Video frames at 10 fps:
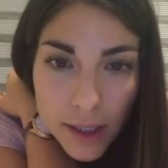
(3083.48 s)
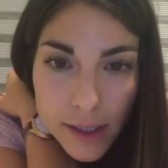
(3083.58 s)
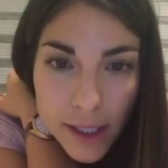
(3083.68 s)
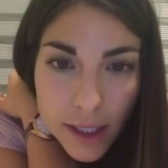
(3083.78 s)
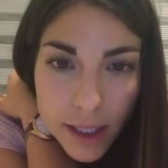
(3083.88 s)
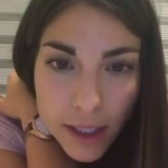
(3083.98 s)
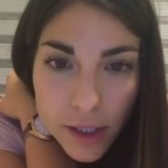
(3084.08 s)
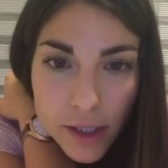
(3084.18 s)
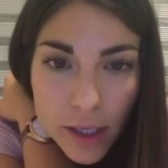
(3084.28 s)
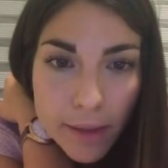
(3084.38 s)
Sydney, I
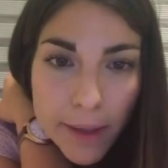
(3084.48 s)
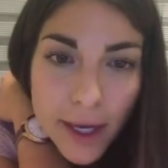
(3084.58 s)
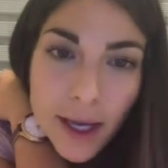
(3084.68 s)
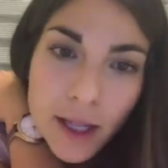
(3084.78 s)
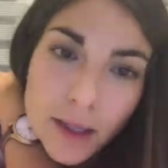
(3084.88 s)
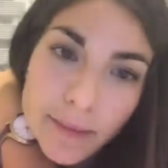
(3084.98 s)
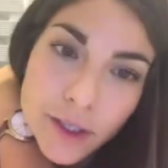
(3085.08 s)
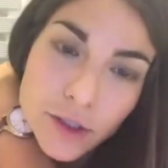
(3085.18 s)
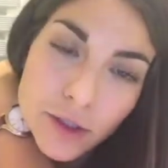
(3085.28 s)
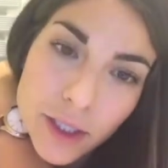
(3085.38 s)
just started my
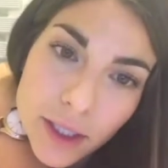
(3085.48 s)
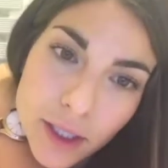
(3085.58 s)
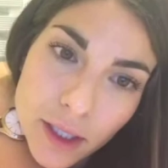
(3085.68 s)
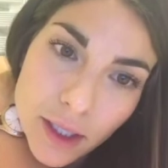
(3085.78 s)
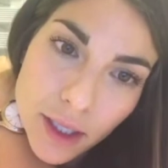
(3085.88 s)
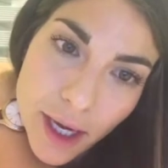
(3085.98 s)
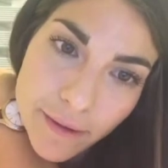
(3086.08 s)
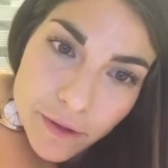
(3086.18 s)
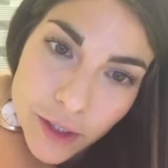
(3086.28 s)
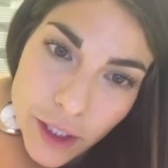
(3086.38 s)
elementary
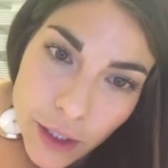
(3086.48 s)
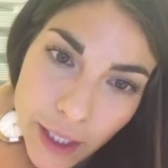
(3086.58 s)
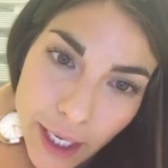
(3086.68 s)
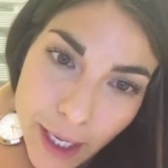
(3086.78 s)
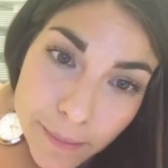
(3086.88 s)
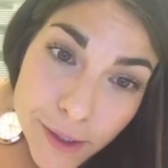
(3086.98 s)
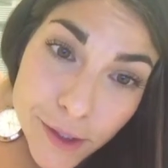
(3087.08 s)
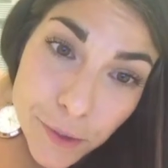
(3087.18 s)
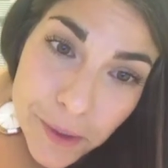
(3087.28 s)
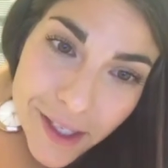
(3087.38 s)
after degree, and I'm
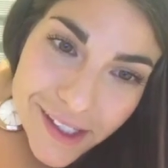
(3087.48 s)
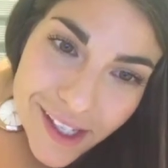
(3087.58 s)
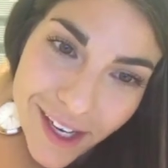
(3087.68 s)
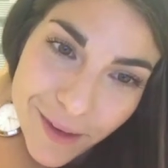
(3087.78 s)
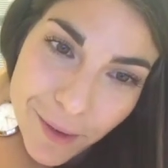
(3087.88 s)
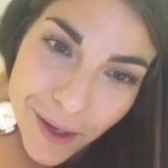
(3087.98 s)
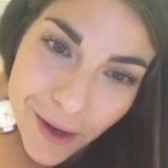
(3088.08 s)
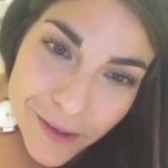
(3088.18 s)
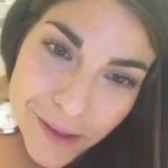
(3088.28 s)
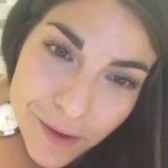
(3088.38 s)
super excited, but
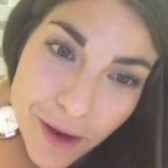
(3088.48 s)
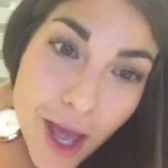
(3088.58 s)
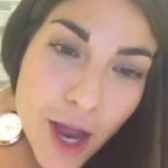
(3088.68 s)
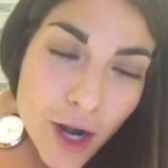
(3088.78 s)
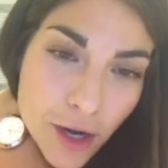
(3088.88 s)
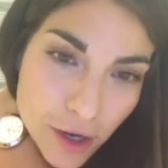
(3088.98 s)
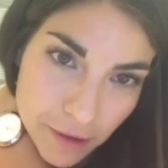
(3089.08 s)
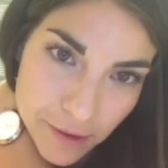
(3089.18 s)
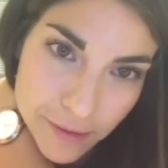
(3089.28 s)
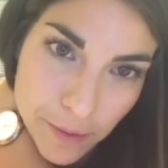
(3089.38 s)
also
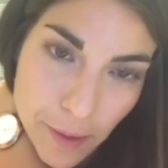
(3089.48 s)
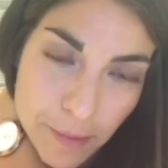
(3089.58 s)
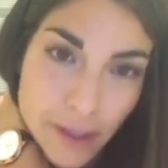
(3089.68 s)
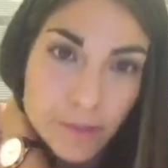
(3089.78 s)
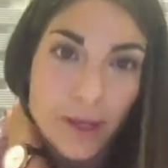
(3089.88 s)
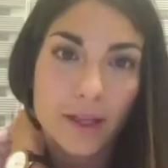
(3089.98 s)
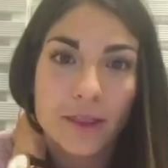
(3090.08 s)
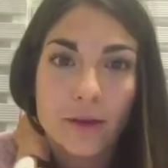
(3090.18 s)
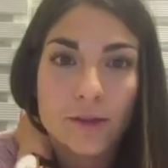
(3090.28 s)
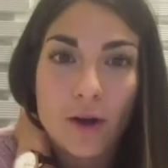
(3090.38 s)
nervous for my placement.
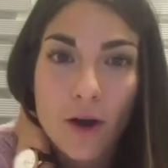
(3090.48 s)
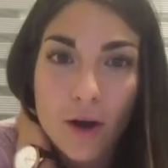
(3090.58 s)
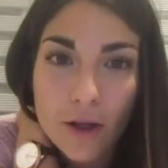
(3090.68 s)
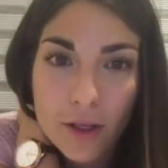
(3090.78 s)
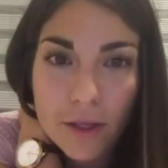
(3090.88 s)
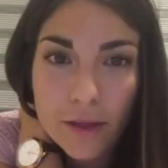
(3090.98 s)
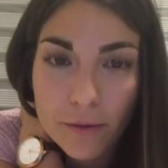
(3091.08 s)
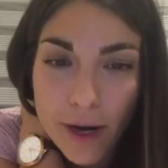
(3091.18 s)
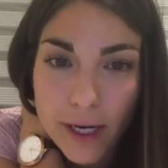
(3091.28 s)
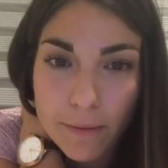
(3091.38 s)
Those are all
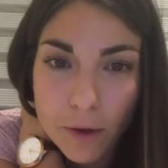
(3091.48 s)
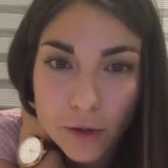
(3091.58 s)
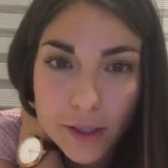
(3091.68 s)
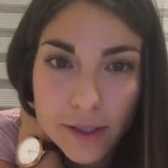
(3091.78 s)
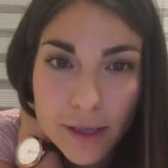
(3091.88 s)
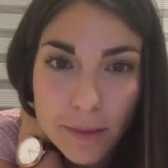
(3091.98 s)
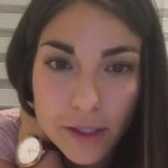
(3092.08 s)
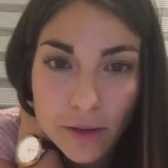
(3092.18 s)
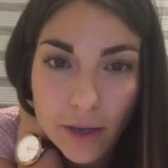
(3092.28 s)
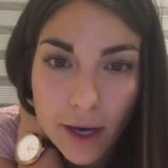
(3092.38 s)
the right emotions. That
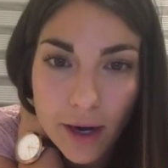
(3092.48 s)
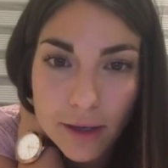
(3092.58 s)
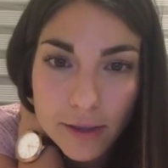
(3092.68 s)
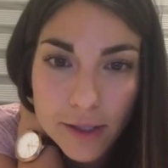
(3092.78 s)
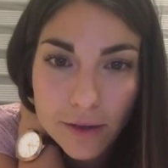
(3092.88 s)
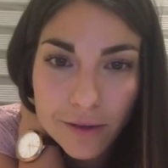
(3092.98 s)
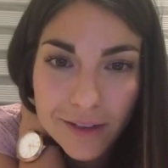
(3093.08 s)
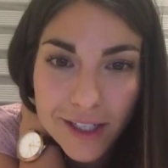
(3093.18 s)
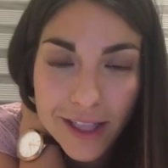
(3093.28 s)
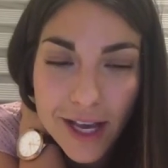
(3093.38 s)
means you care. So
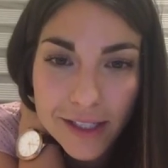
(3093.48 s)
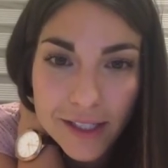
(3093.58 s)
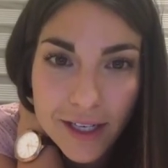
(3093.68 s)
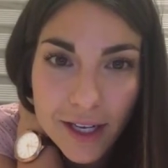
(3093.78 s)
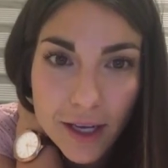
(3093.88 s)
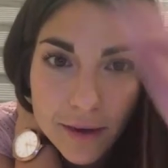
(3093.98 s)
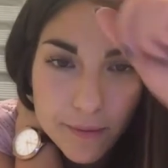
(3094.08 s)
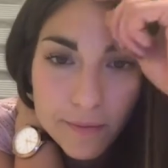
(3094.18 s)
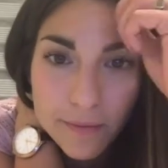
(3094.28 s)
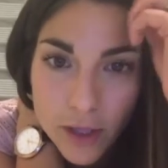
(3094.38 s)
good luck, Sydney.
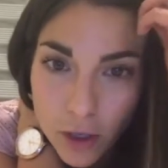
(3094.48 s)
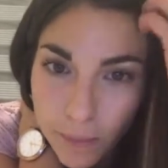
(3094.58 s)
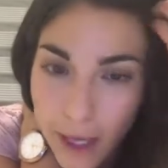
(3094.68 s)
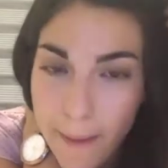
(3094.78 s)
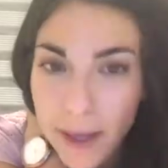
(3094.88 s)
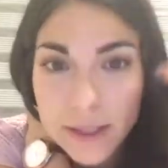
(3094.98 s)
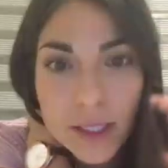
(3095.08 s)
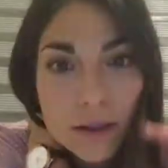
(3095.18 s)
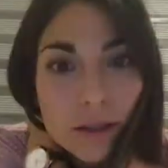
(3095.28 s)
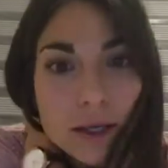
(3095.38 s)
You'll be
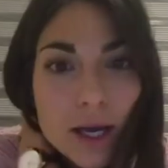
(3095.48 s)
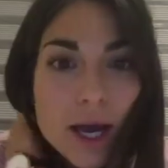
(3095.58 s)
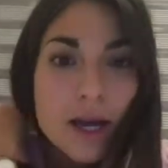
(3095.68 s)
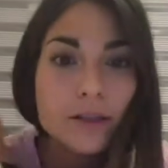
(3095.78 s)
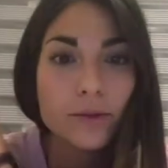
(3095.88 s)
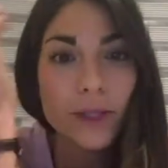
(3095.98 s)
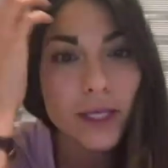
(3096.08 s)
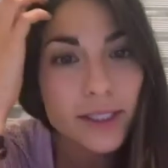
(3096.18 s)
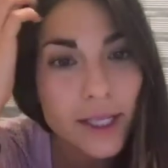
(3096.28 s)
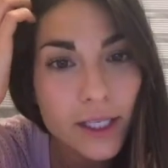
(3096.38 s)
amazing. There's a
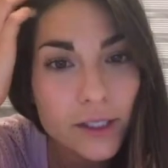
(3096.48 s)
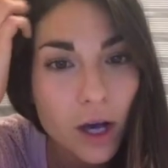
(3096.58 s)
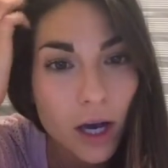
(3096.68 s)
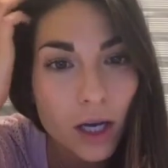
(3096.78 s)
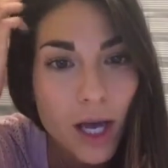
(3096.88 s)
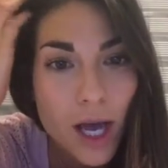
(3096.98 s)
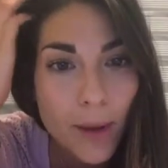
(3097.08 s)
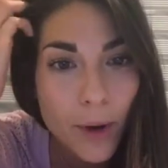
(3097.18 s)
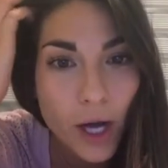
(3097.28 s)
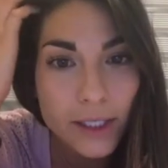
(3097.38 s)
really good TED Talk
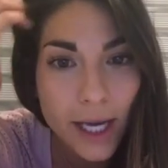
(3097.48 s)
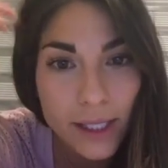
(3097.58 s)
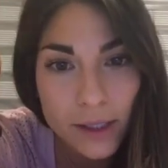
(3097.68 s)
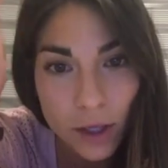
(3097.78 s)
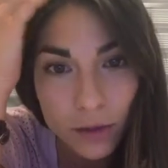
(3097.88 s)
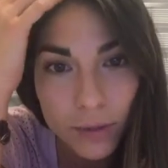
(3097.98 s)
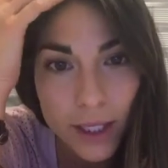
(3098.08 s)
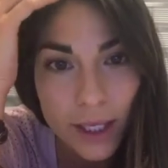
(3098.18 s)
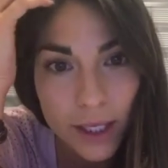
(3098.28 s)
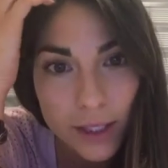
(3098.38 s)
podcast called
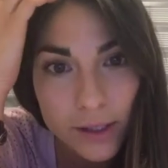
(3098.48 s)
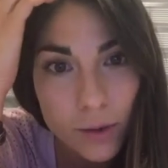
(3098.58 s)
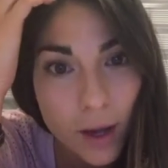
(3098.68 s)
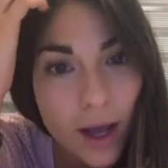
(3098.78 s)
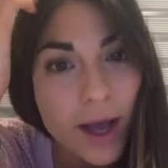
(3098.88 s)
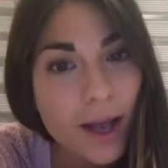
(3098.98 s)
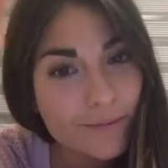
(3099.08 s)
Rethinking School.